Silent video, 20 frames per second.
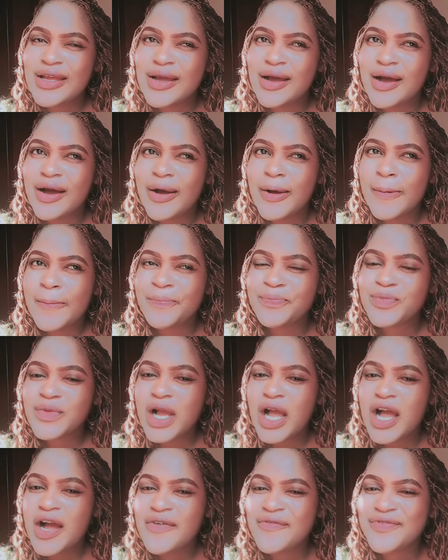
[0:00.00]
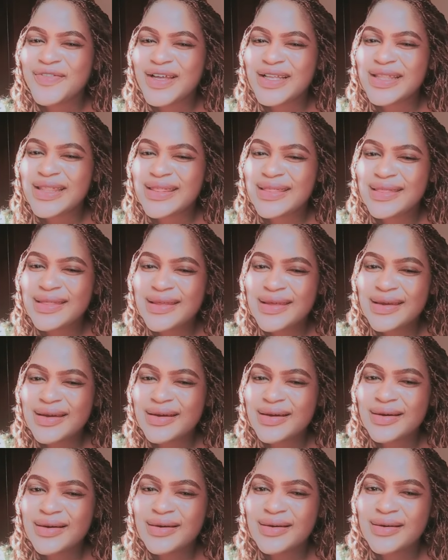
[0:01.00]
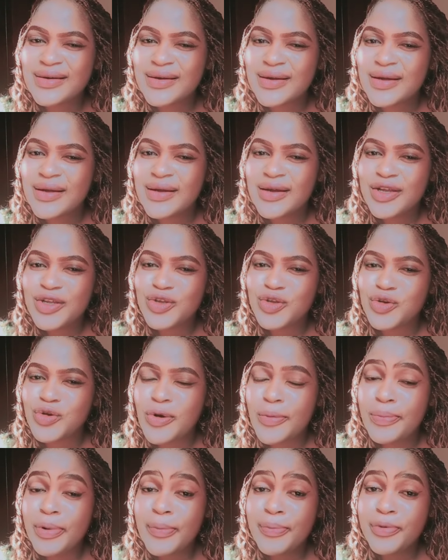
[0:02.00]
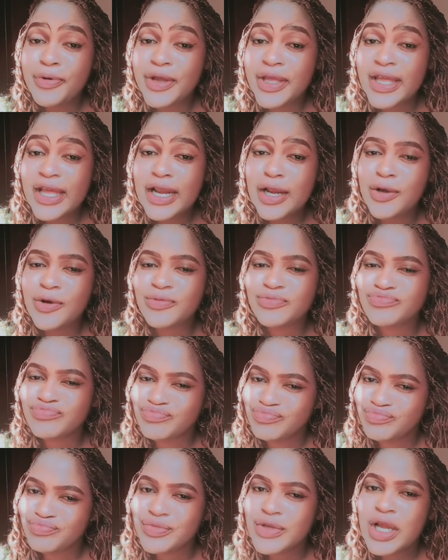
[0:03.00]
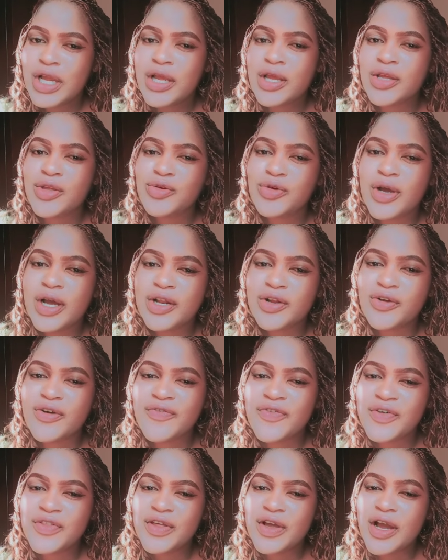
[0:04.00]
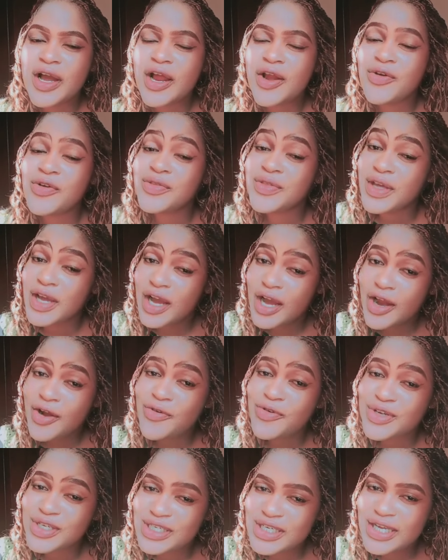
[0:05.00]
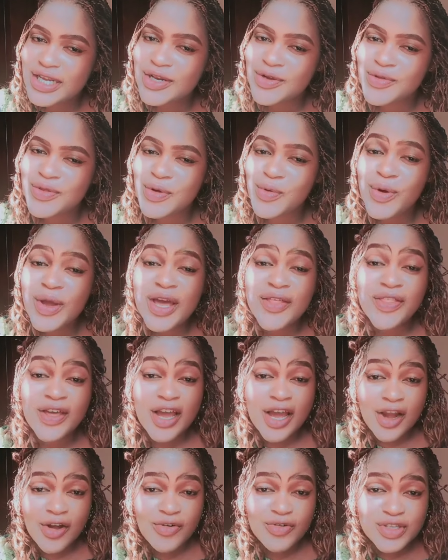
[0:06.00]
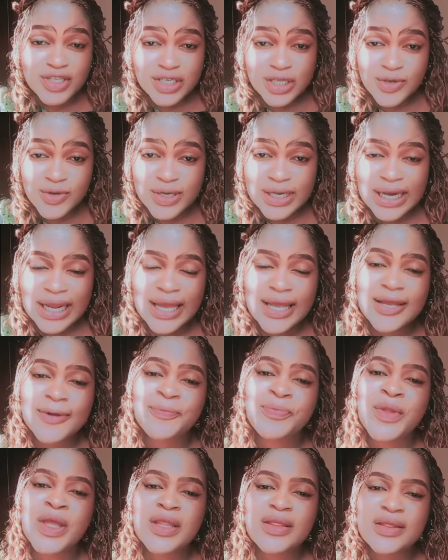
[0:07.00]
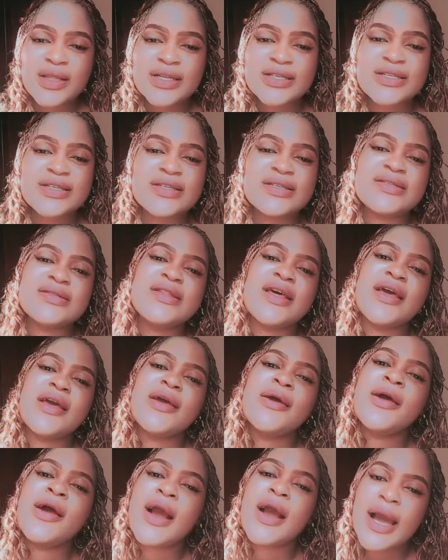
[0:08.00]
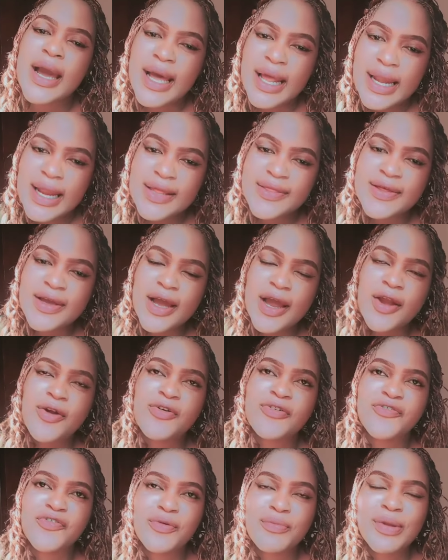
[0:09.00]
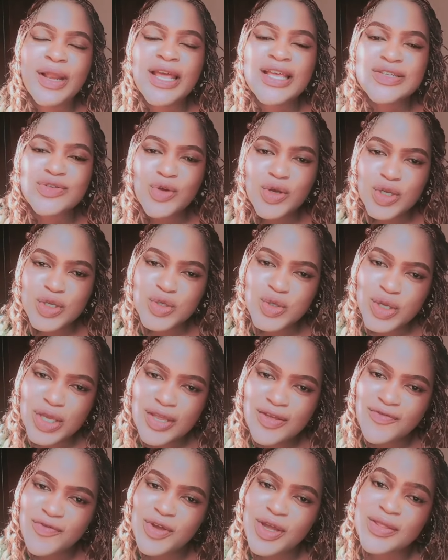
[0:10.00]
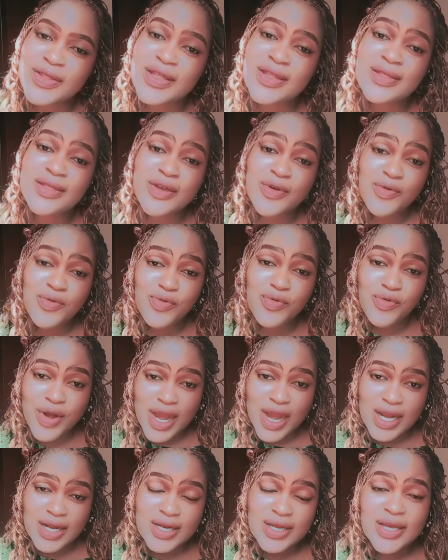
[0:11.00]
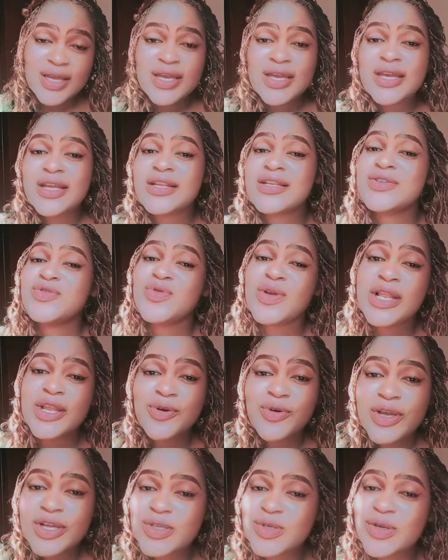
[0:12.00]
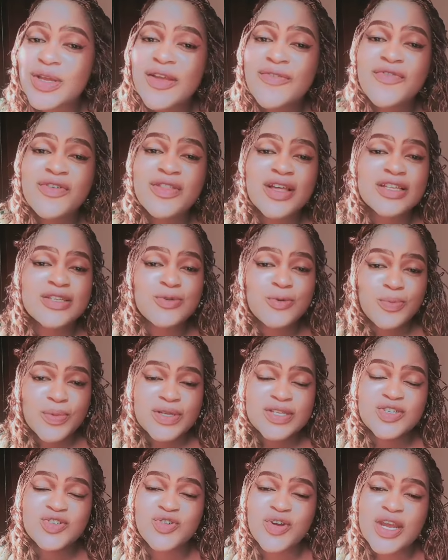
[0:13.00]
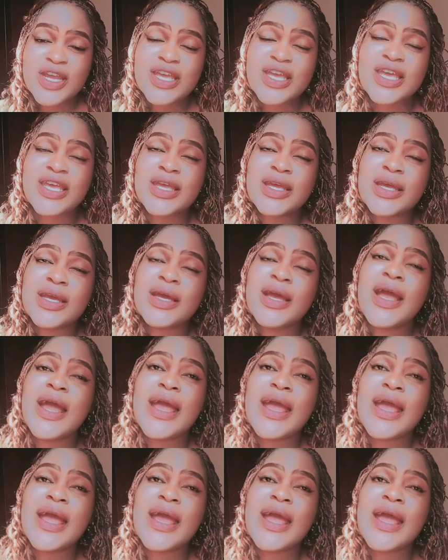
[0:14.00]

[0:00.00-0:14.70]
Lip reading: have that thick, you know, purple yellow, you can go for the carrot yellow. The way the carrots look like, that is the color the carrot formula is going to give you. And then the red, it is really going to give you that super striking